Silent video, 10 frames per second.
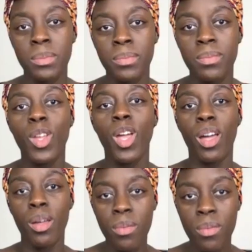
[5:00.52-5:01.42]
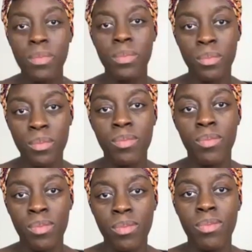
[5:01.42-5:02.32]
But yeah,
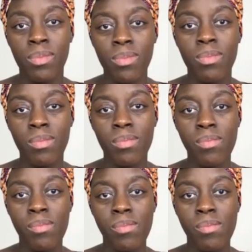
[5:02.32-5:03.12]
I feel like a lot of people